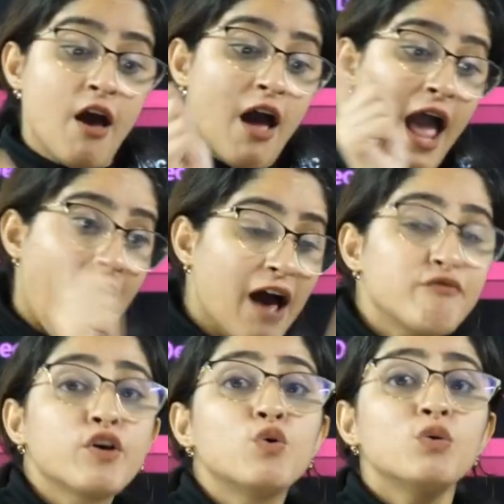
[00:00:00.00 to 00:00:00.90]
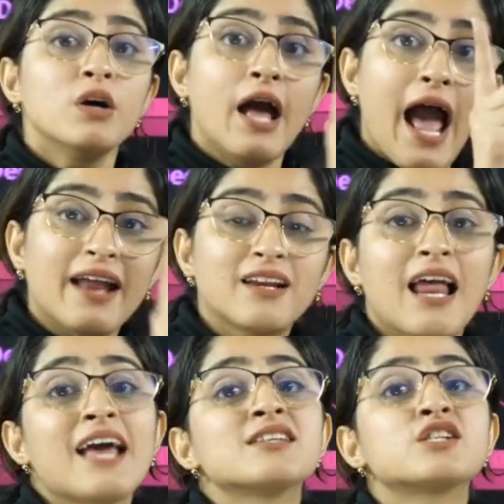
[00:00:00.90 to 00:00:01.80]
have you
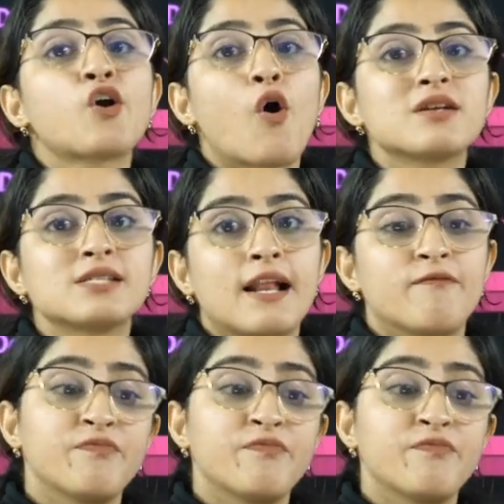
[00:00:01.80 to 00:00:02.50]
analyzed yourself?